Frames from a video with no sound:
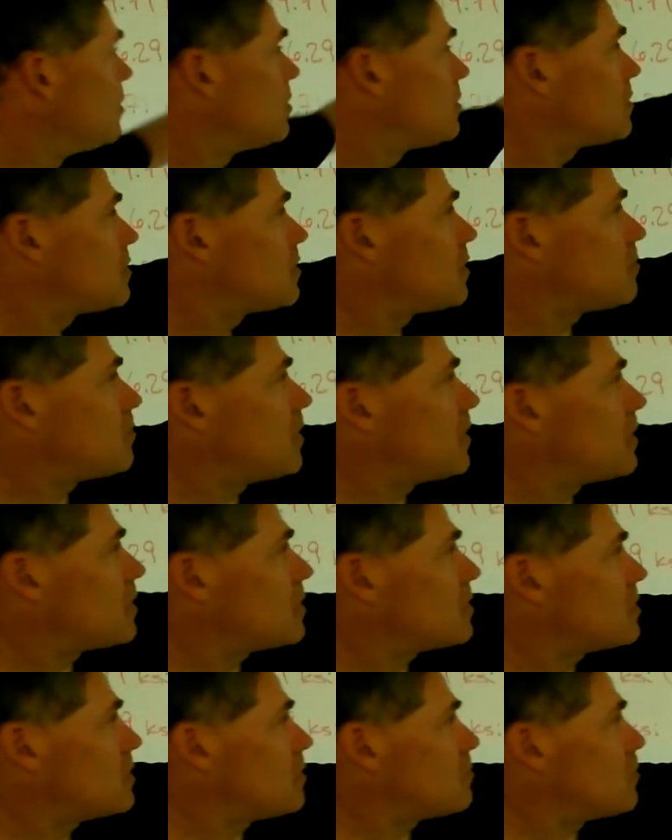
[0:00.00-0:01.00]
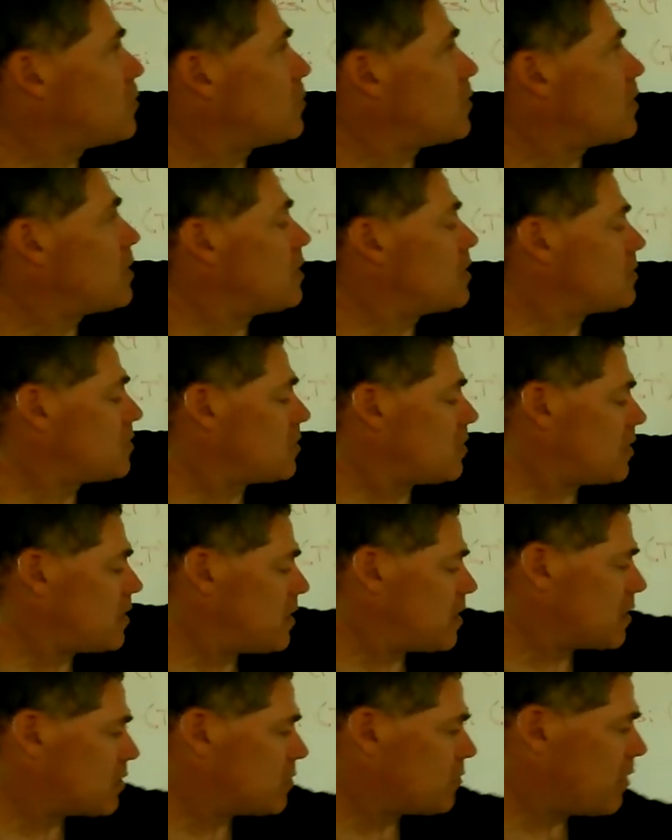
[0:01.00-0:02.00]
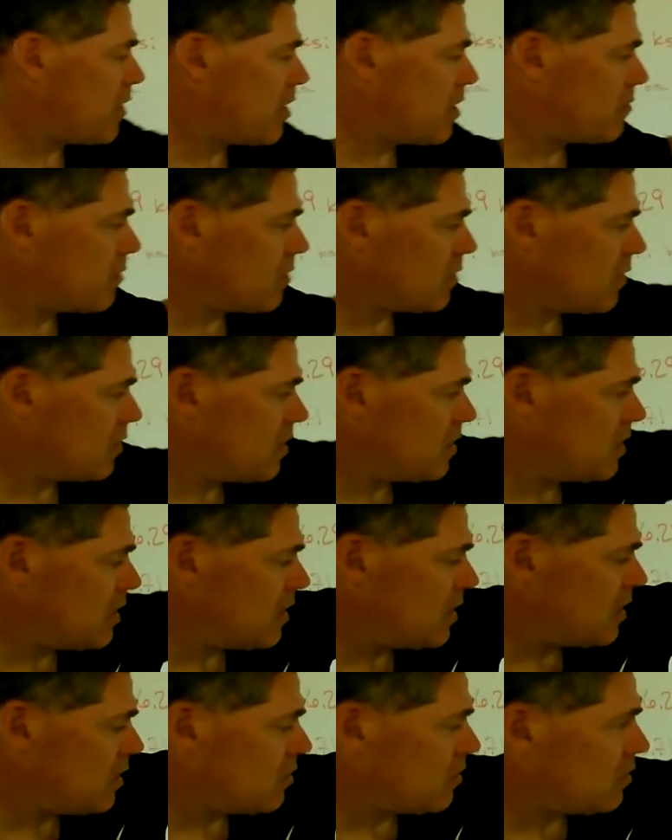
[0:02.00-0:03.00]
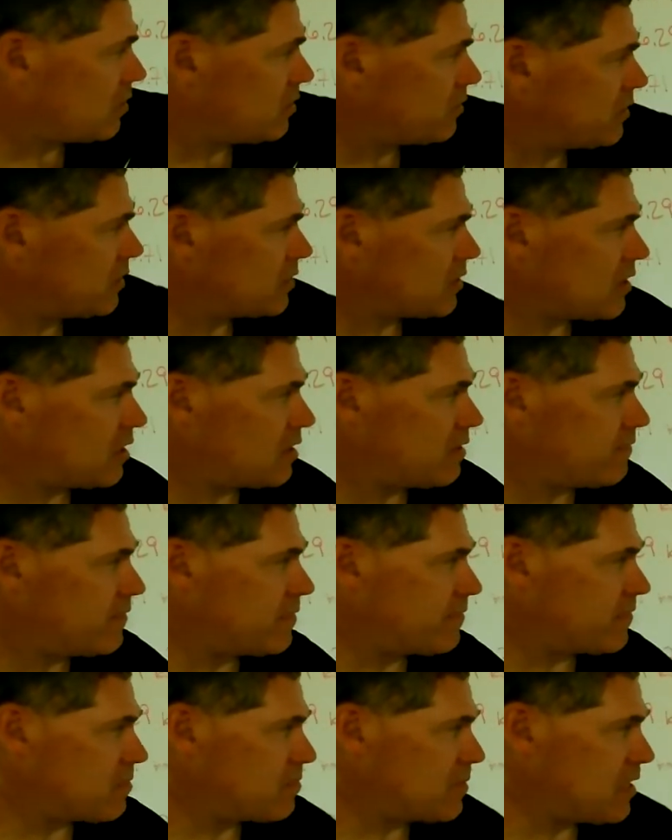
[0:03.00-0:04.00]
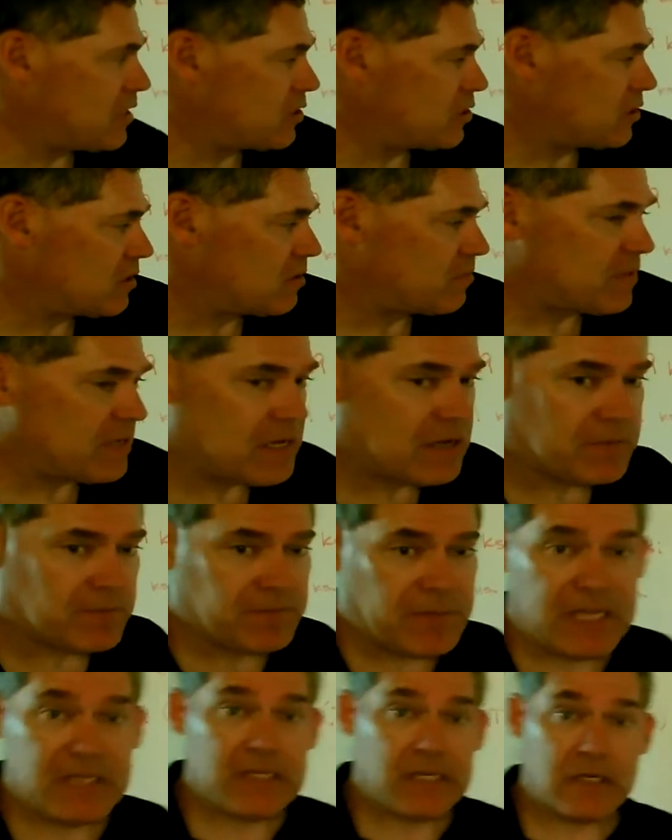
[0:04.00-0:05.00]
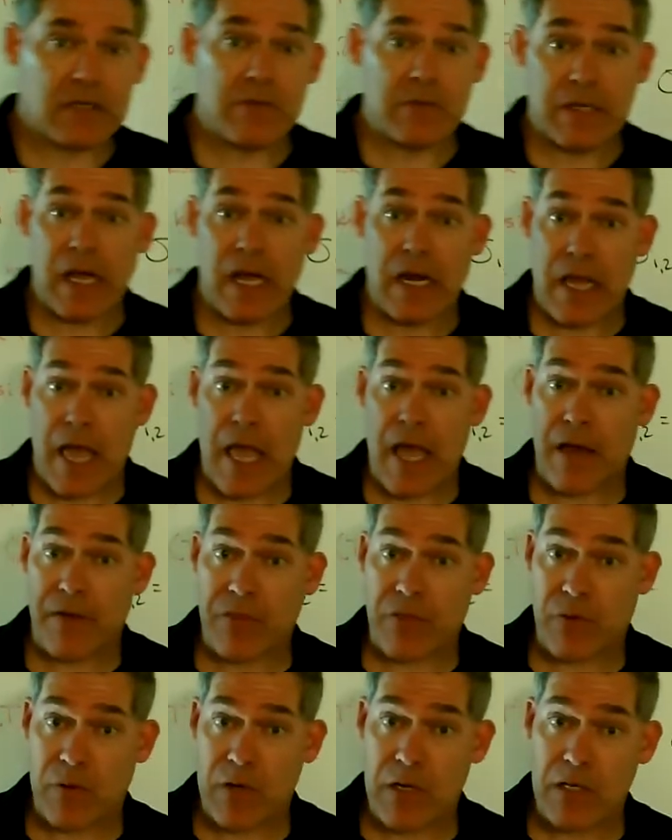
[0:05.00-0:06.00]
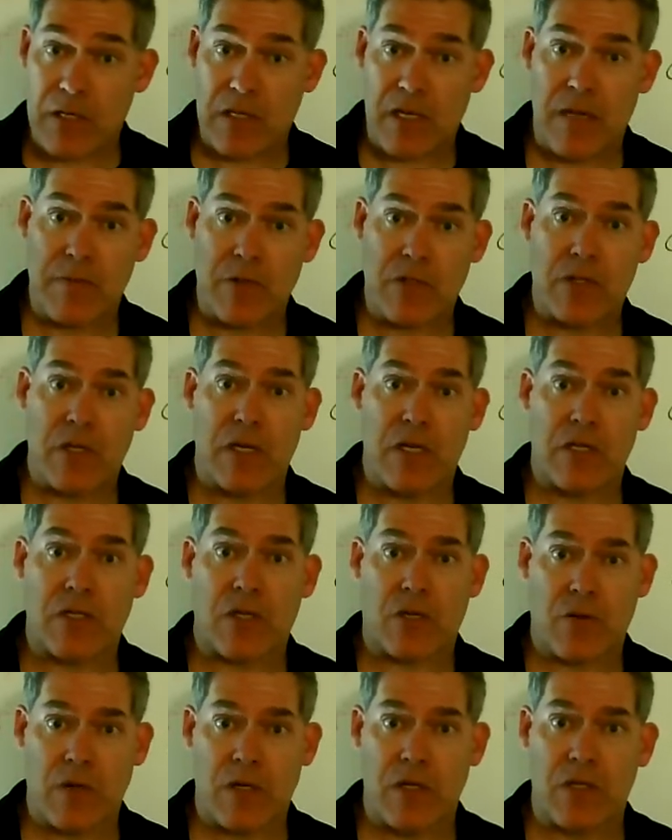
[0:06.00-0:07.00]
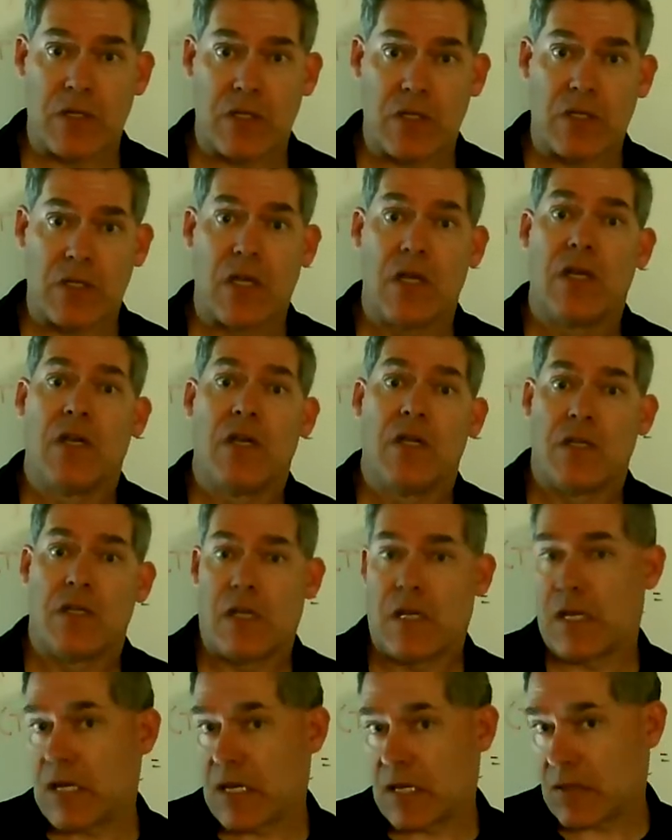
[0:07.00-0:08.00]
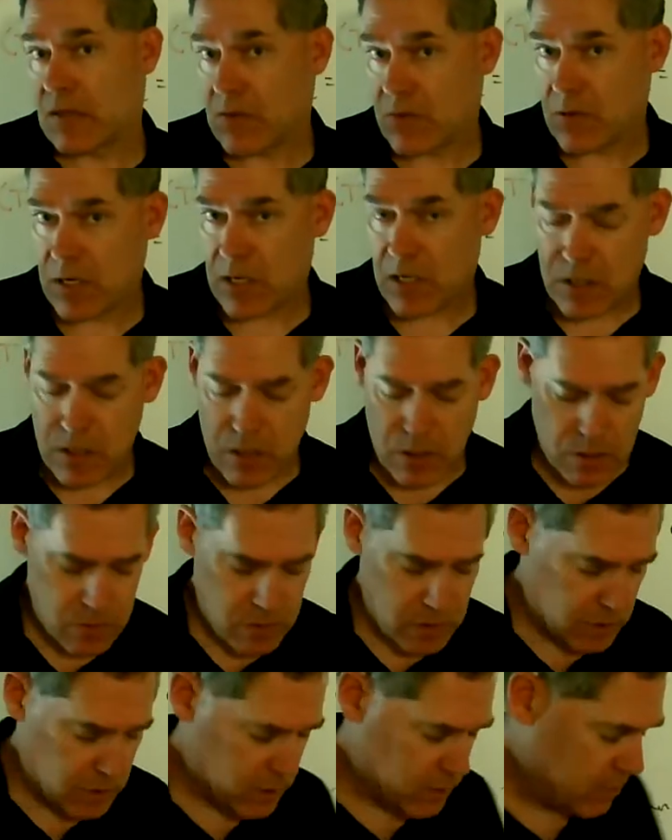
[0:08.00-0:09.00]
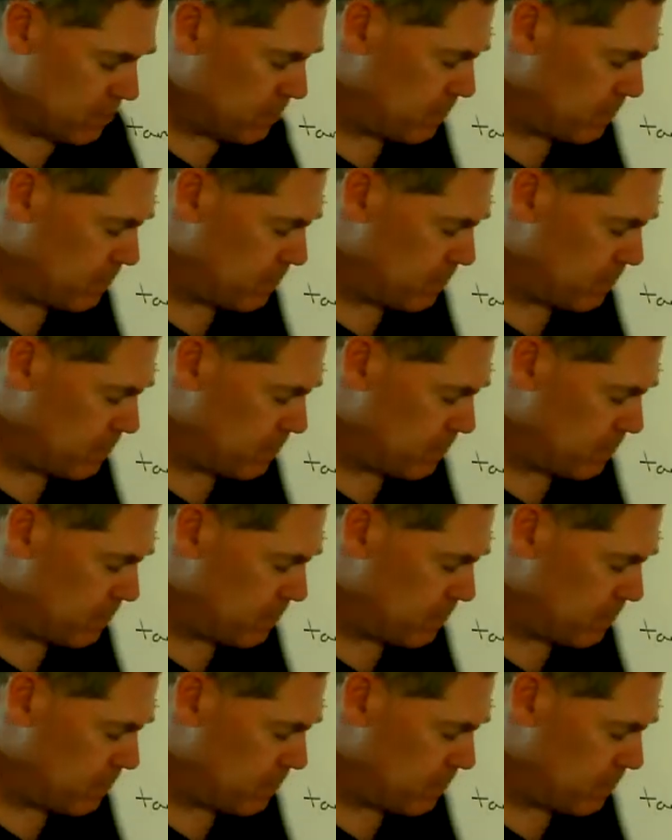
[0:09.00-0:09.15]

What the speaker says: Sigma x, sigma y, tau xy. We're going to need all this kind of information to be able, basically we got to have three simultaneous equations to get three unknowns.